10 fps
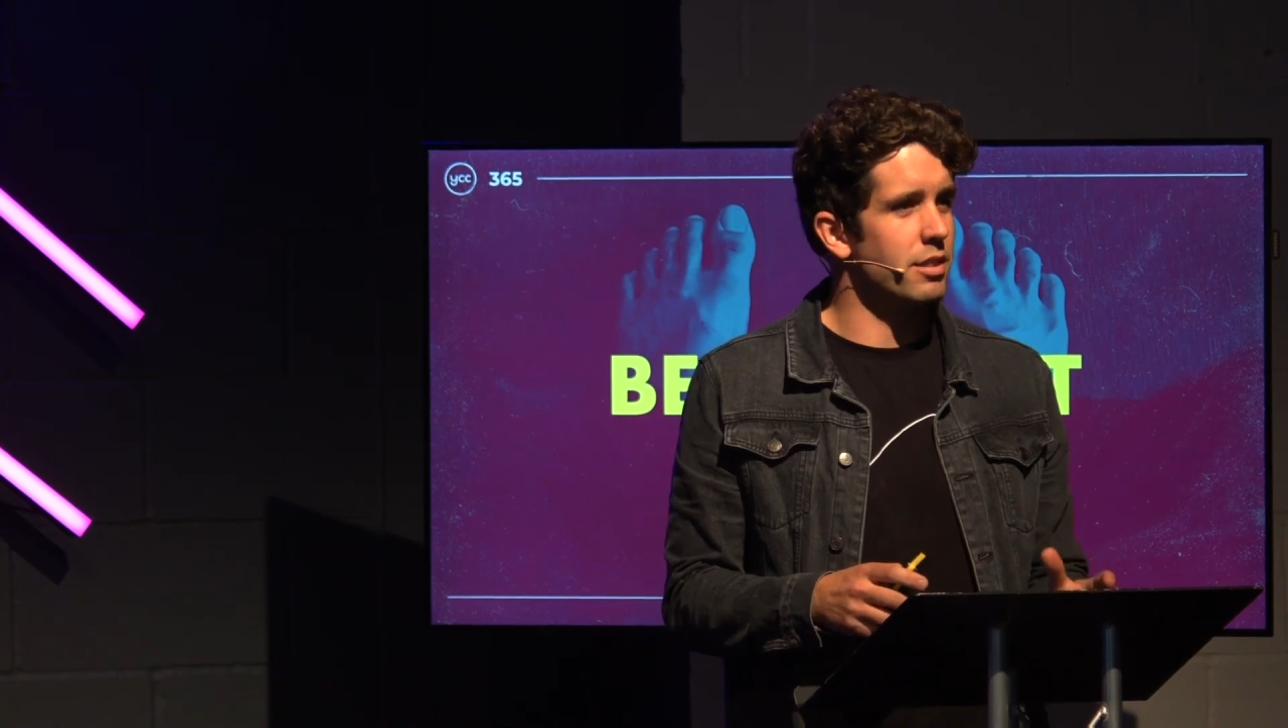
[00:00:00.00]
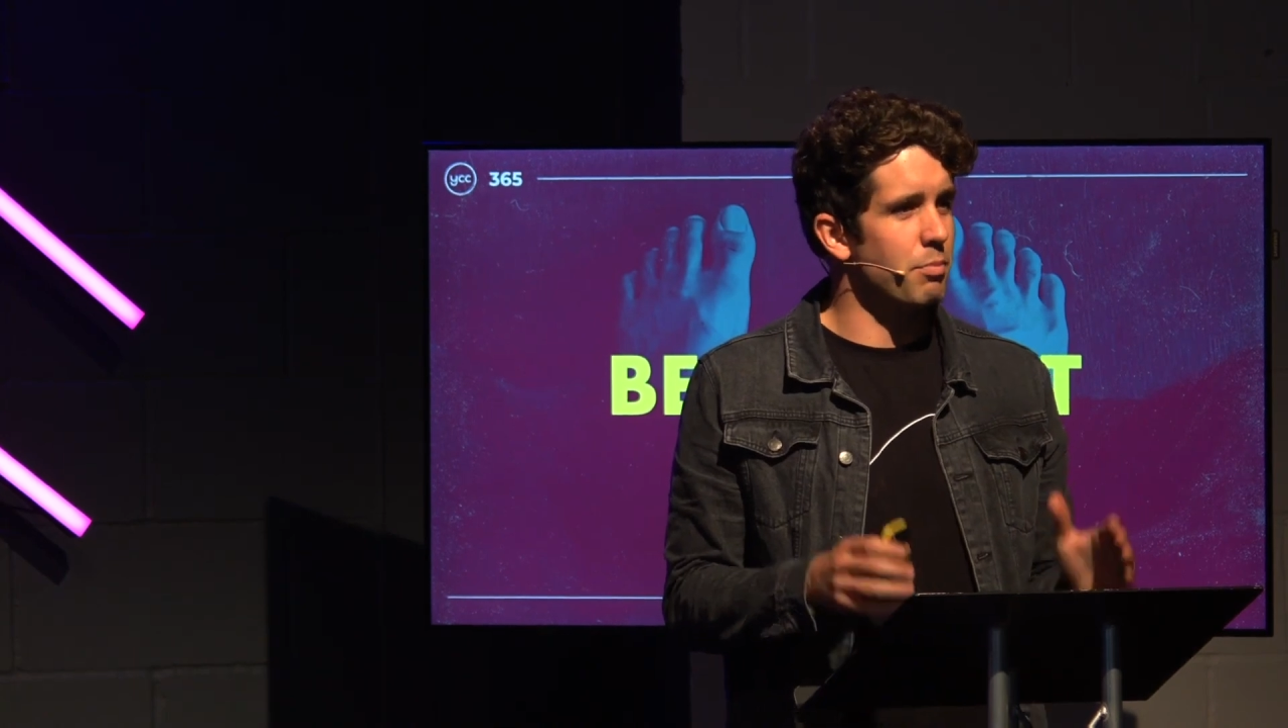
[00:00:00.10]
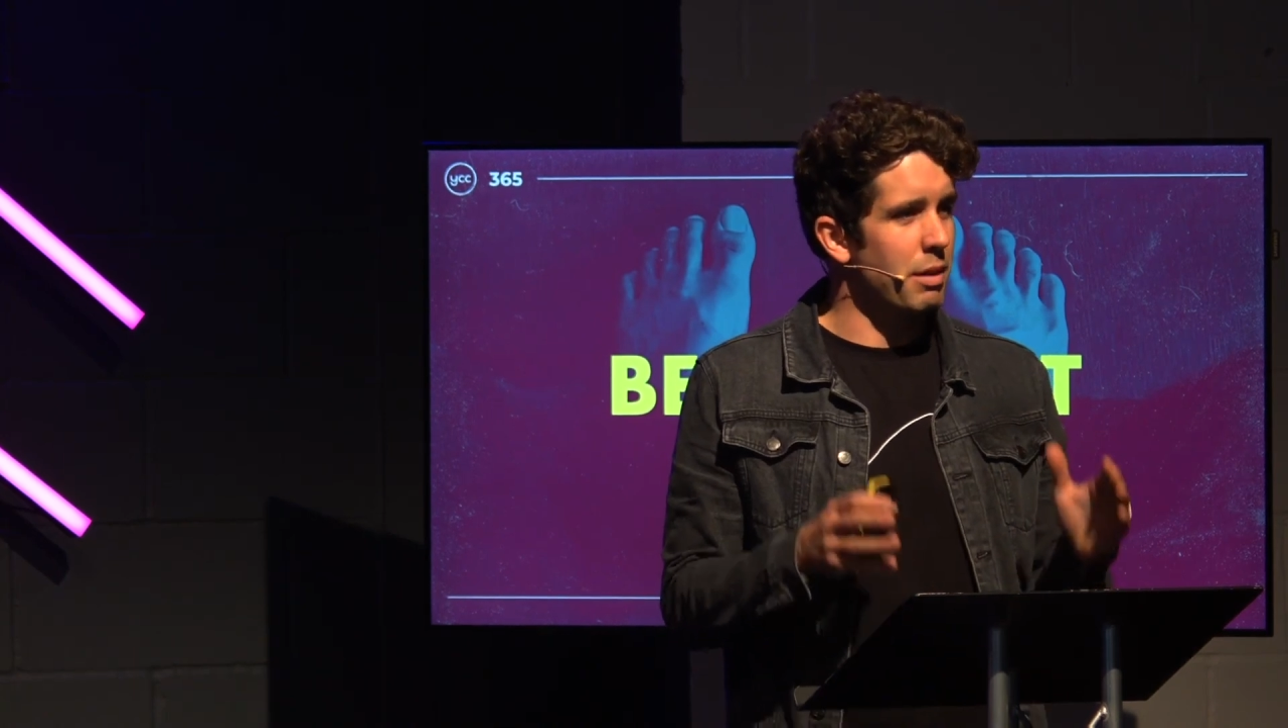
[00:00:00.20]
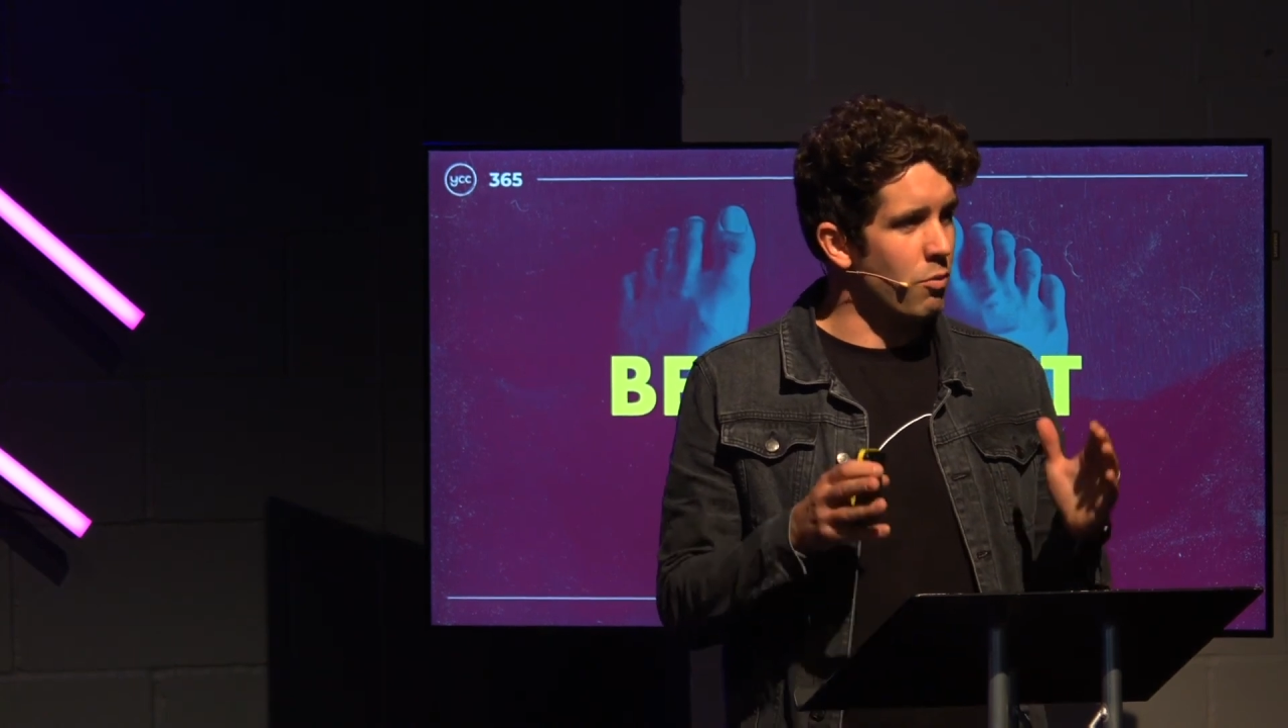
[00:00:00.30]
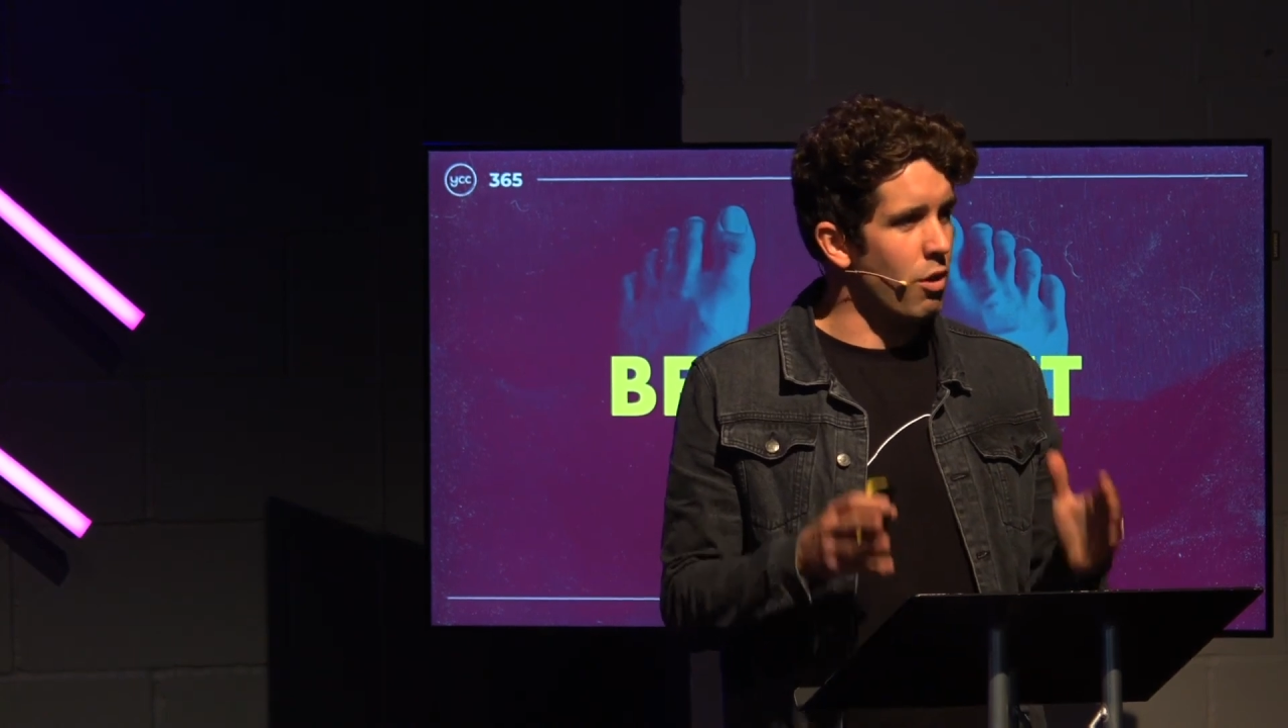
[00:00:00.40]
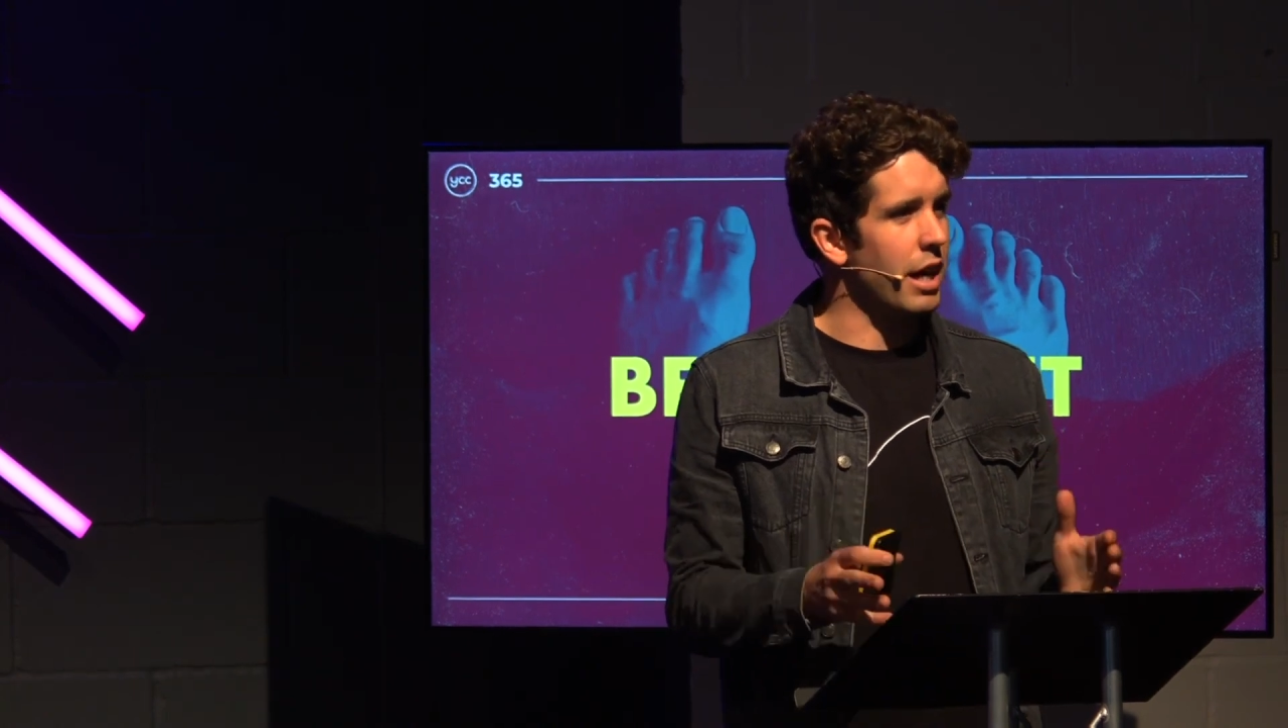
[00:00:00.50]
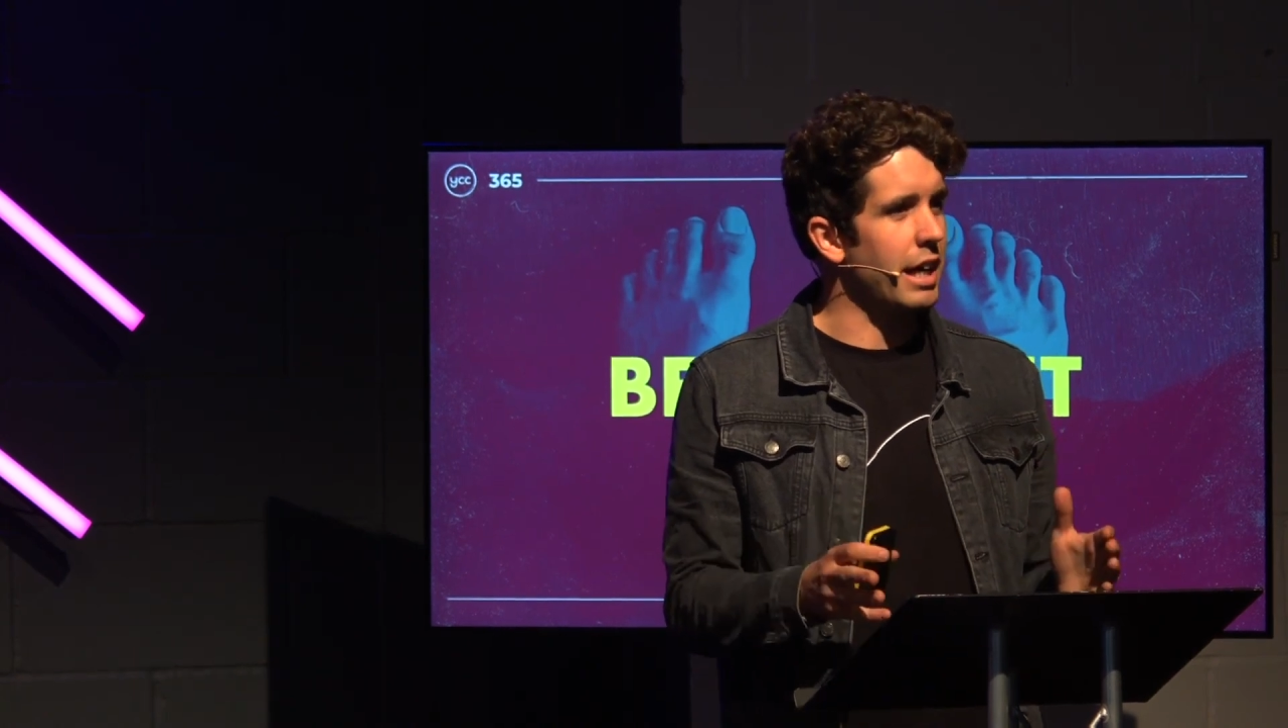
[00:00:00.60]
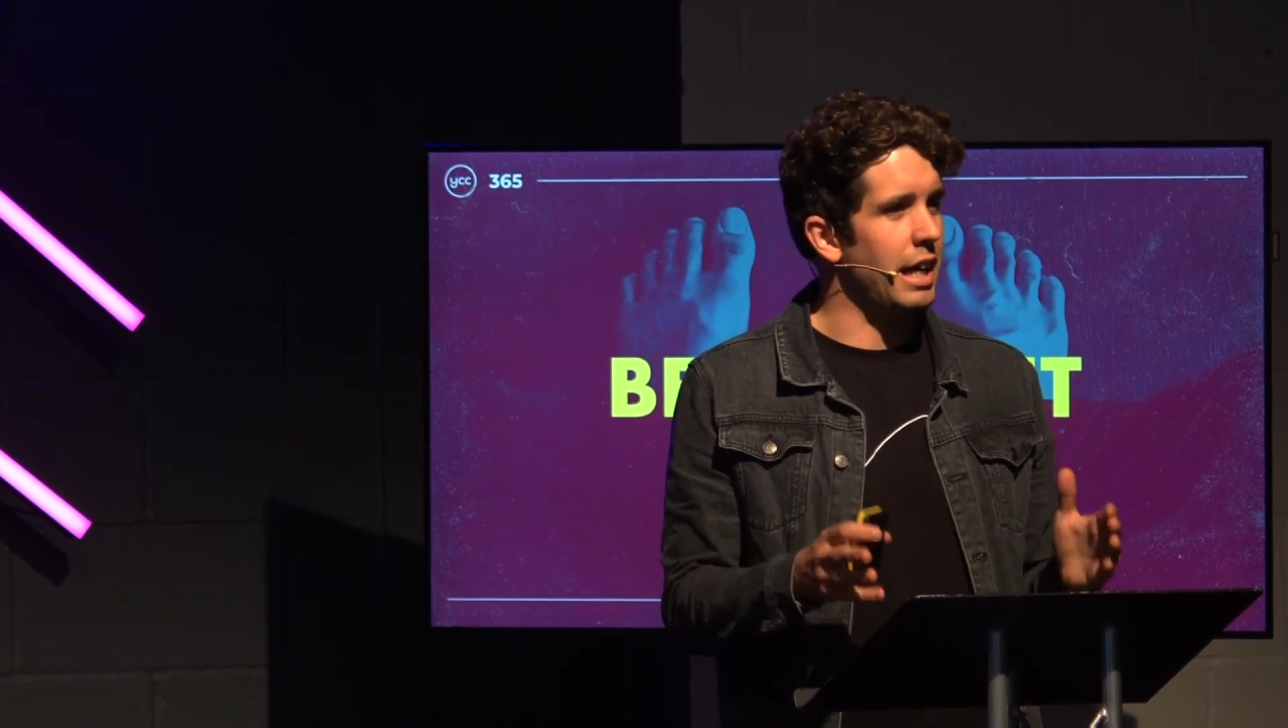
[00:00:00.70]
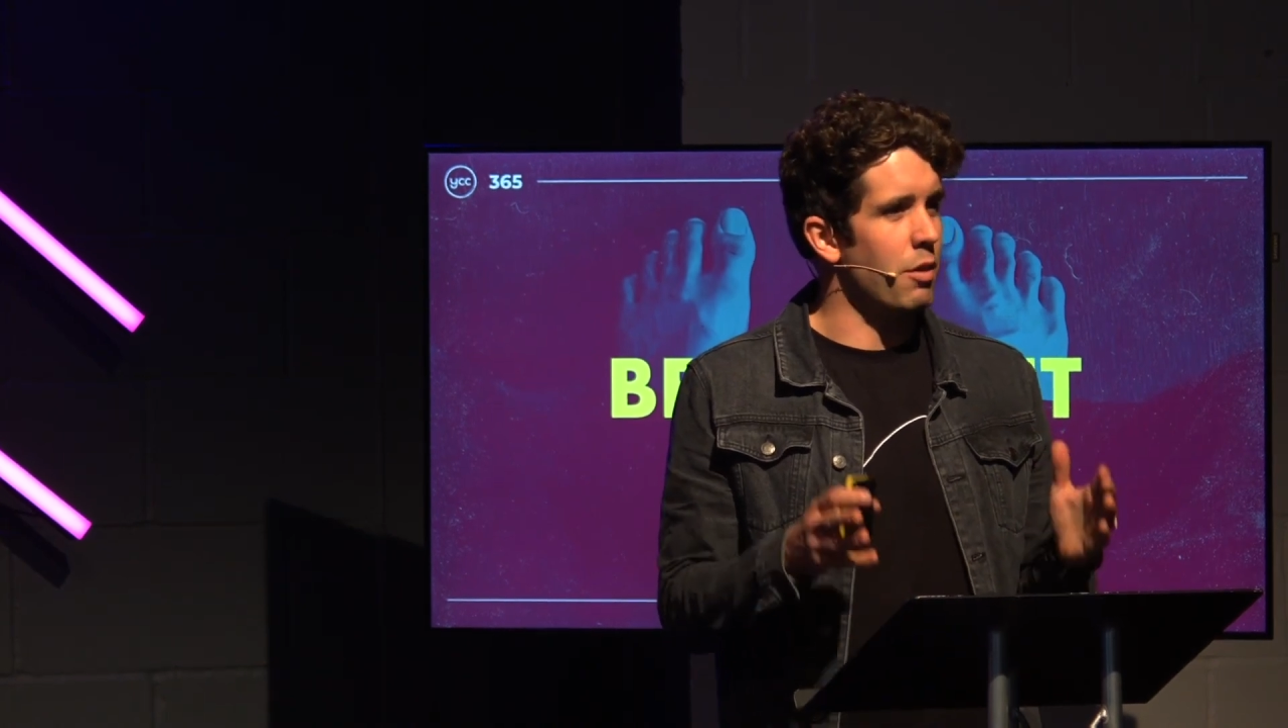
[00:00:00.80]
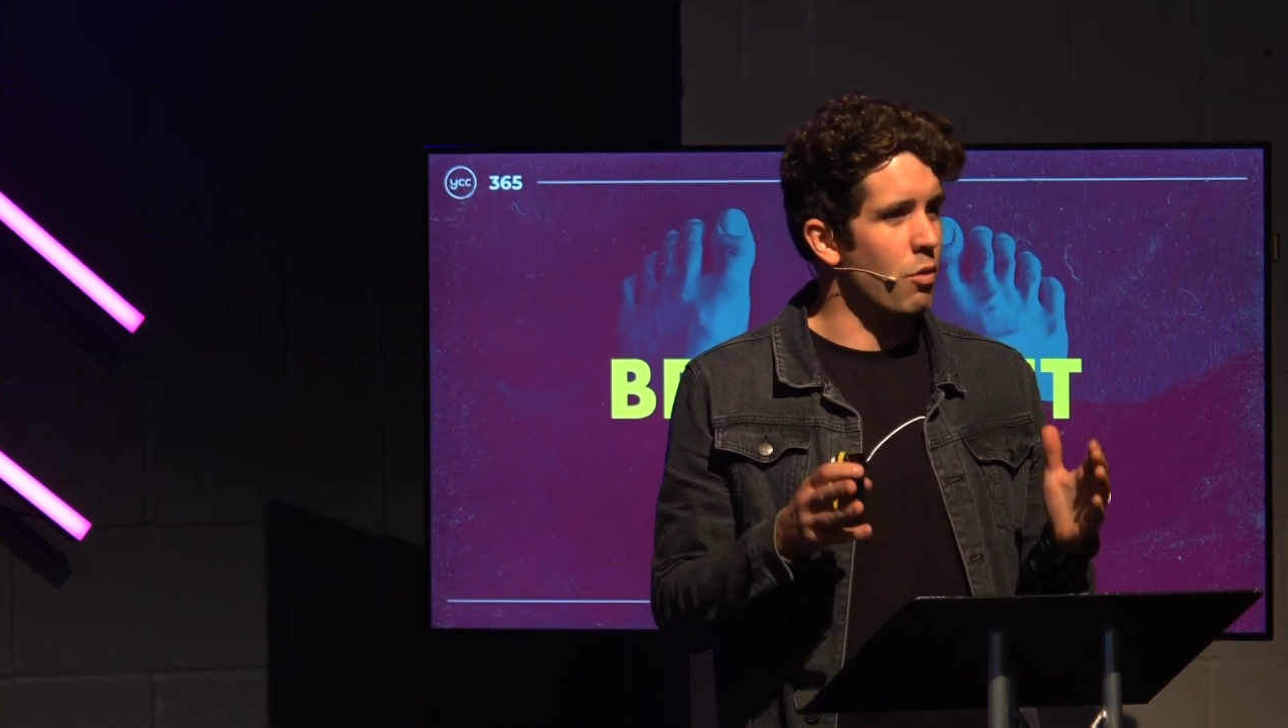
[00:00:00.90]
to be right here,